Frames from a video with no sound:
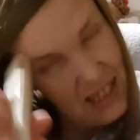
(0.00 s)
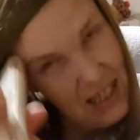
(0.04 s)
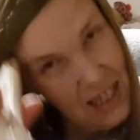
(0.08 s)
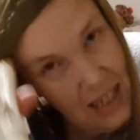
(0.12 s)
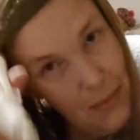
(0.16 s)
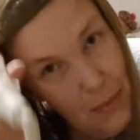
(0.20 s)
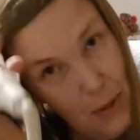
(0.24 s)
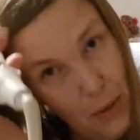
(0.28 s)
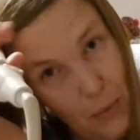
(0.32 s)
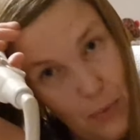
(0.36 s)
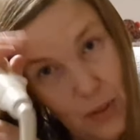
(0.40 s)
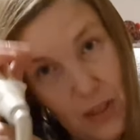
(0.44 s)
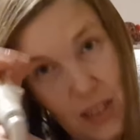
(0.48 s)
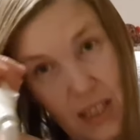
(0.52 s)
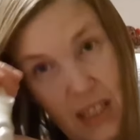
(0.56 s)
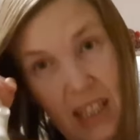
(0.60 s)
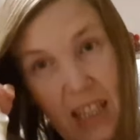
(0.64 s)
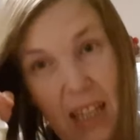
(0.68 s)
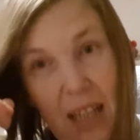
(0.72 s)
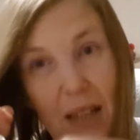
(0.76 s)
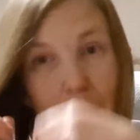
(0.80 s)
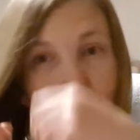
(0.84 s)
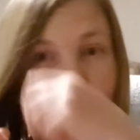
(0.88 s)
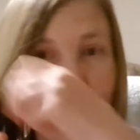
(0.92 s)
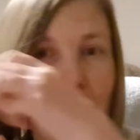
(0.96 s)
same. It wasn't
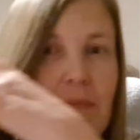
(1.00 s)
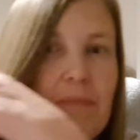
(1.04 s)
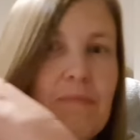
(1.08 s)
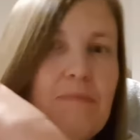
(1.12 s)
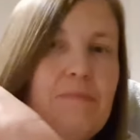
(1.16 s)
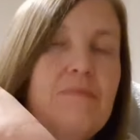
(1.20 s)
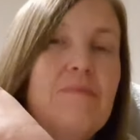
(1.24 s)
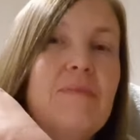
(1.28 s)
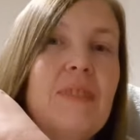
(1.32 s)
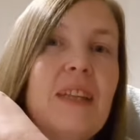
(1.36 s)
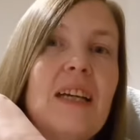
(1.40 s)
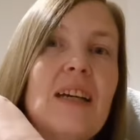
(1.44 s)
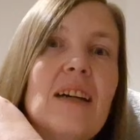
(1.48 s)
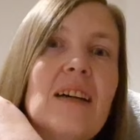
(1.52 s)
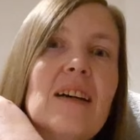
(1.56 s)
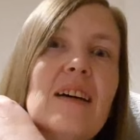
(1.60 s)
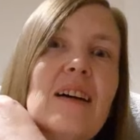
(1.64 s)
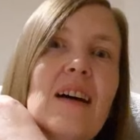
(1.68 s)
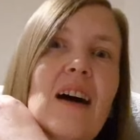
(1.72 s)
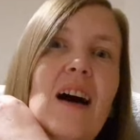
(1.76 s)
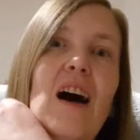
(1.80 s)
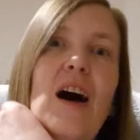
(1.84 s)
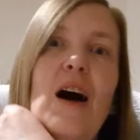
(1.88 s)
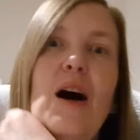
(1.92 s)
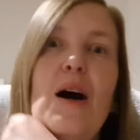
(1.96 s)
like
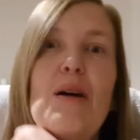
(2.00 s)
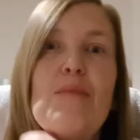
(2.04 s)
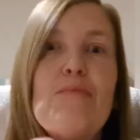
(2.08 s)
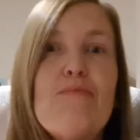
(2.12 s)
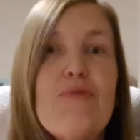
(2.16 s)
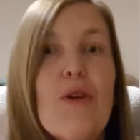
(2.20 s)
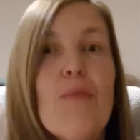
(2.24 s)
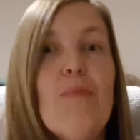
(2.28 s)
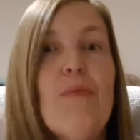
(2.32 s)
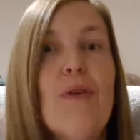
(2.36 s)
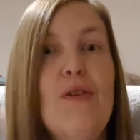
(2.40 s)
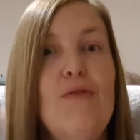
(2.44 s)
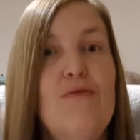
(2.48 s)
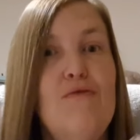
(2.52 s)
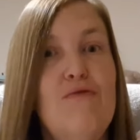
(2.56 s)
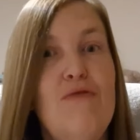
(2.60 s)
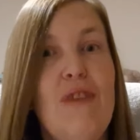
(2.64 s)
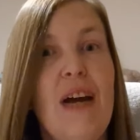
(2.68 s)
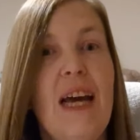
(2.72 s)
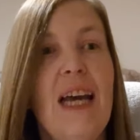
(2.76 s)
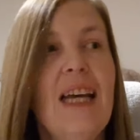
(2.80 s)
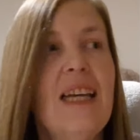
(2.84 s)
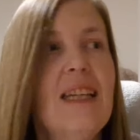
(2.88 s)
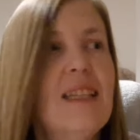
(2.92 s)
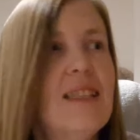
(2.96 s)
proper
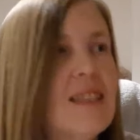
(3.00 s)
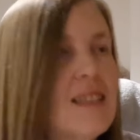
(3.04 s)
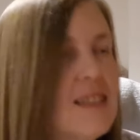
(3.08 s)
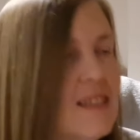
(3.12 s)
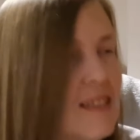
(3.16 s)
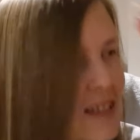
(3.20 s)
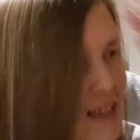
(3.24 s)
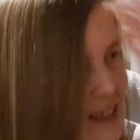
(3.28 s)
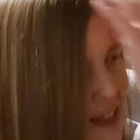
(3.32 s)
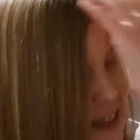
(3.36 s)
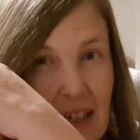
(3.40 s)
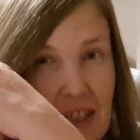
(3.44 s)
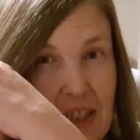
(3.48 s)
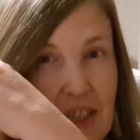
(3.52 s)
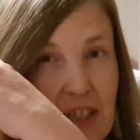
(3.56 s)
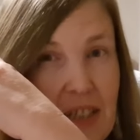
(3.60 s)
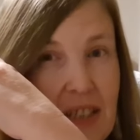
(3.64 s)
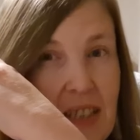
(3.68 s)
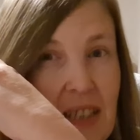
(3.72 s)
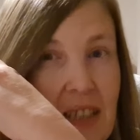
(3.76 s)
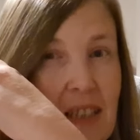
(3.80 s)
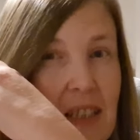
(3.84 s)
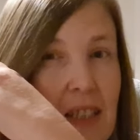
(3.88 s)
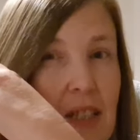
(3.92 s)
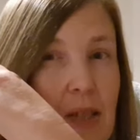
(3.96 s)
rest. I just
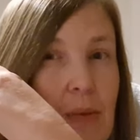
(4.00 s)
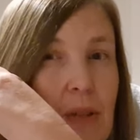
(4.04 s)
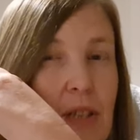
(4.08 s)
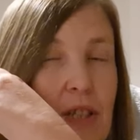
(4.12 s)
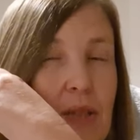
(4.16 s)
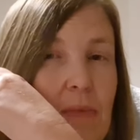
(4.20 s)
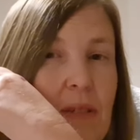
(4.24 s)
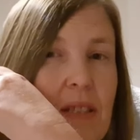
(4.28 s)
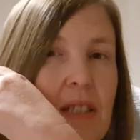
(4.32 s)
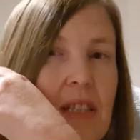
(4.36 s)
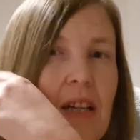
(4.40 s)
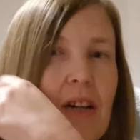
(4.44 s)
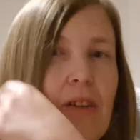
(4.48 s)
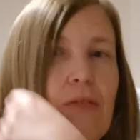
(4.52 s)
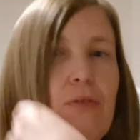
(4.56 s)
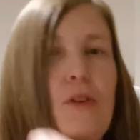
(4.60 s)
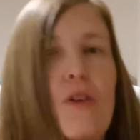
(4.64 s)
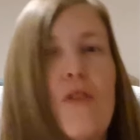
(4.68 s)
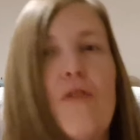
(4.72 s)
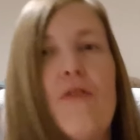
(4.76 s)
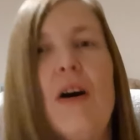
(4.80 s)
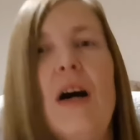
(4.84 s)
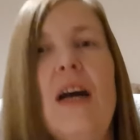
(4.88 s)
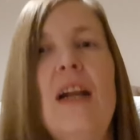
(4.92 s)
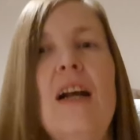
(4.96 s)
need to switch myself
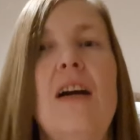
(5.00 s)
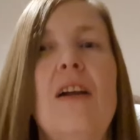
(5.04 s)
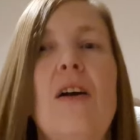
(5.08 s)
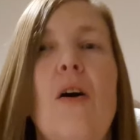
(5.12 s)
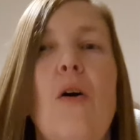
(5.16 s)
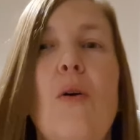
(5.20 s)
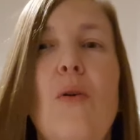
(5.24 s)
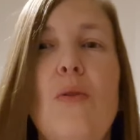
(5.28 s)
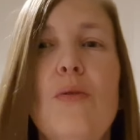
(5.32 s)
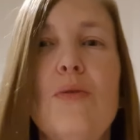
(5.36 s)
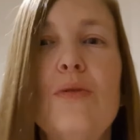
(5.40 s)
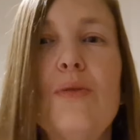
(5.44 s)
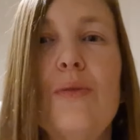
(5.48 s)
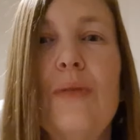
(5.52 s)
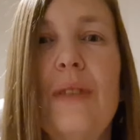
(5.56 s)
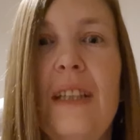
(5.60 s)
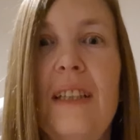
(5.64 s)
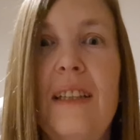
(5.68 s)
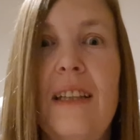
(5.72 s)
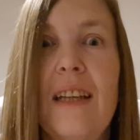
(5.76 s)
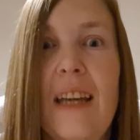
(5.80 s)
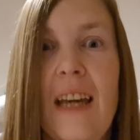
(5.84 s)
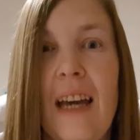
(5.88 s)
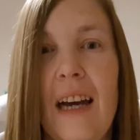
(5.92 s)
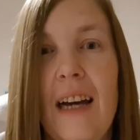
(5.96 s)
off. And I also
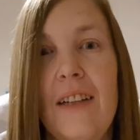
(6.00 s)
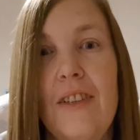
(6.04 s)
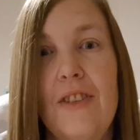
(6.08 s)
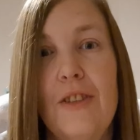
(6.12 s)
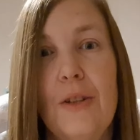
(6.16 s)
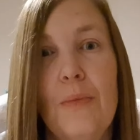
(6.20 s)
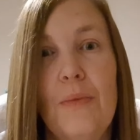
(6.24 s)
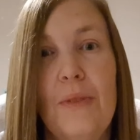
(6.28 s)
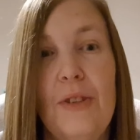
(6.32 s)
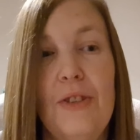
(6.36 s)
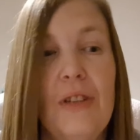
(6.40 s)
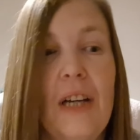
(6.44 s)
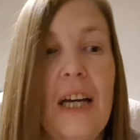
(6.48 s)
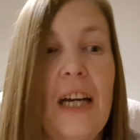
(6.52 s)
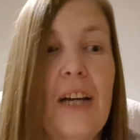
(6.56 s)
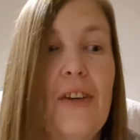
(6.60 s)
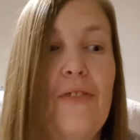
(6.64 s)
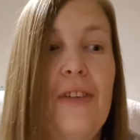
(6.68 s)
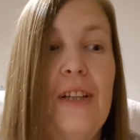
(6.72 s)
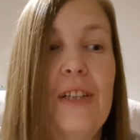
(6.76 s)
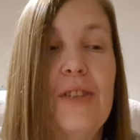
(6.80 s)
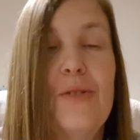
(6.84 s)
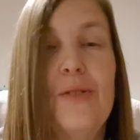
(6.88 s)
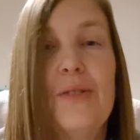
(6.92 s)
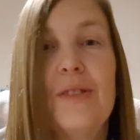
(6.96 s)
need to catch up with Drag
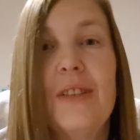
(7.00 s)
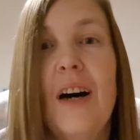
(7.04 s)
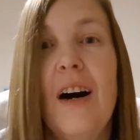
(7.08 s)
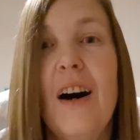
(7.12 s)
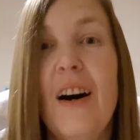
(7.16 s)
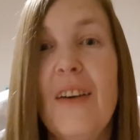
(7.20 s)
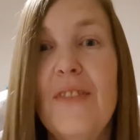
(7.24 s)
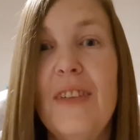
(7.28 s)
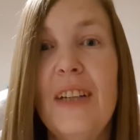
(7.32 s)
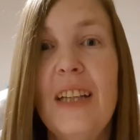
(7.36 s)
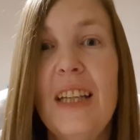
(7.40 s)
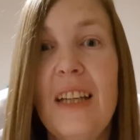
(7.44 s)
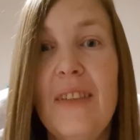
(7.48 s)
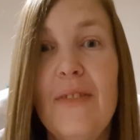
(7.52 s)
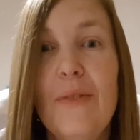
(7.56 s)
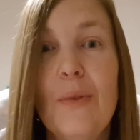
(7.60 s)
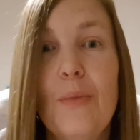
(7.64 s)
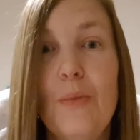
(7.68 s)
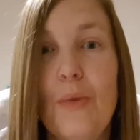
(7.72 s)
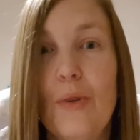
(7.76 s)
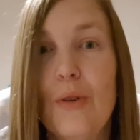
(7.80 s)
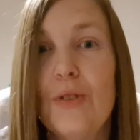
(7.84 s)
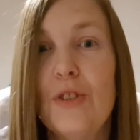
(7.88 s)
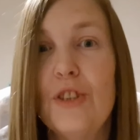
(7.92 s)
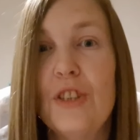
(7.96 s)
Race, because I haven't even
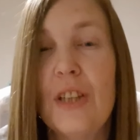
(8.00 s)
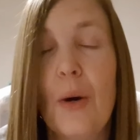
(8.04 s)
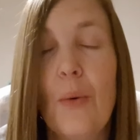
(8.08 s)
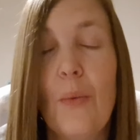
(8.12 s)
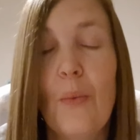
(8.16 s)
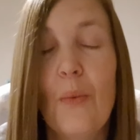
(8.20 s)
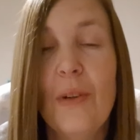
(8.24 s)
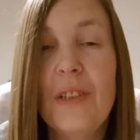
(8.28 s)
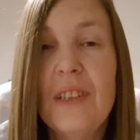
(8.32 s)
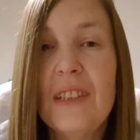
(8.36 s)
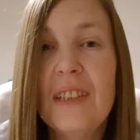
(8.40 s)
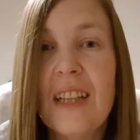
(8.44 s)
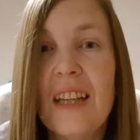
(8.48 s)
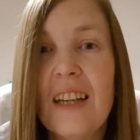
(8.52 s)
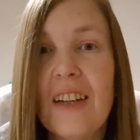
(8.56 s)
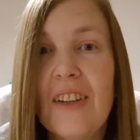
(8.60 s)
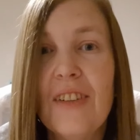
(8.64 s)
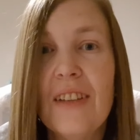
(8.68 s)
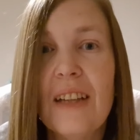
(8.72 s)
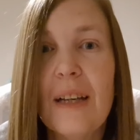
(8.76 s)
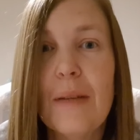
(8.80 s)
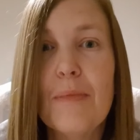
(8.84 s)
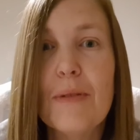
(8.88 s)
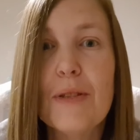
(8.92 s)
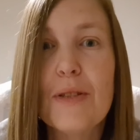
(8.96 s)
watched one
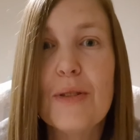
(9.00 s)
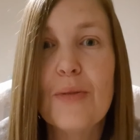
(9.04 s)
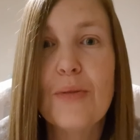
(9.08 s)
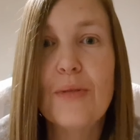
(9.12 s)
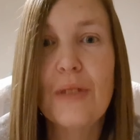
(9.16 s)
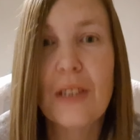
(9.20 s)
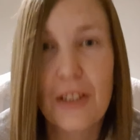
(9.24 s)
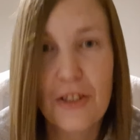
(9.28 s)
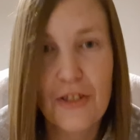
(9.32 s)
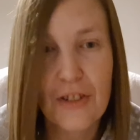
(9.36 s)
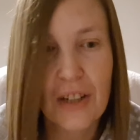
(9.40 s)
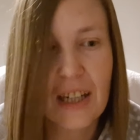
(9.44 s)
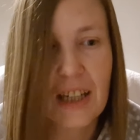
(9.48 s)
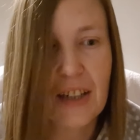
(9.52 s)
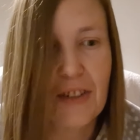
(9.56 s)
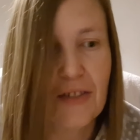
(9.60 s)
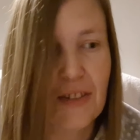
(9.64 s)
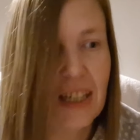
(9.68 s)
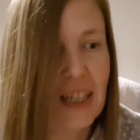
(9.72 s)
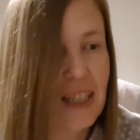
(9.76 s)
single episode of Drag